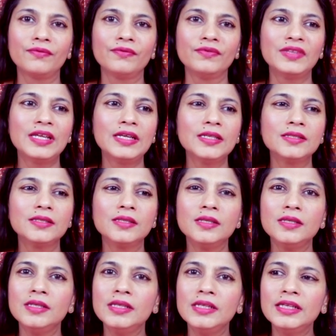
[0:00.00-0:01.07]
There is the
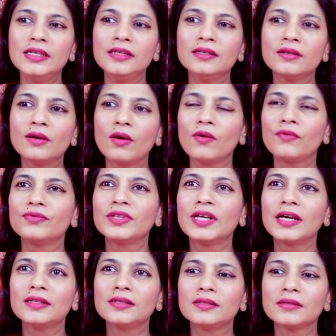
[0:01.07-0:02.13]
need of
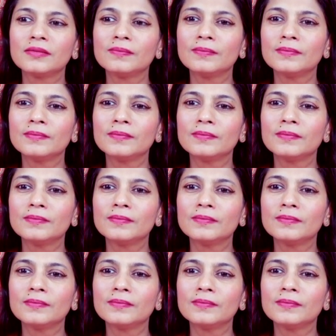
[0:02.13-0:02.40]
that